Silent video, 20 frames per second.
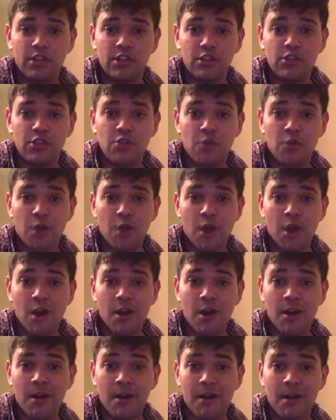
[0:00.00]
you
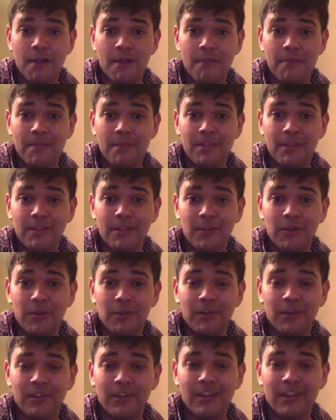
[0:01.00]
are
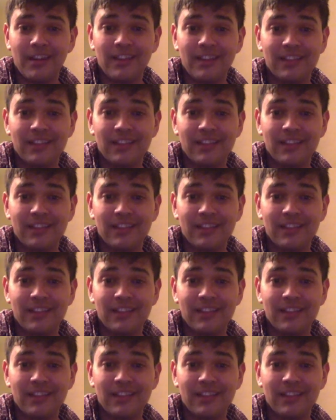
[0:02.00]
getting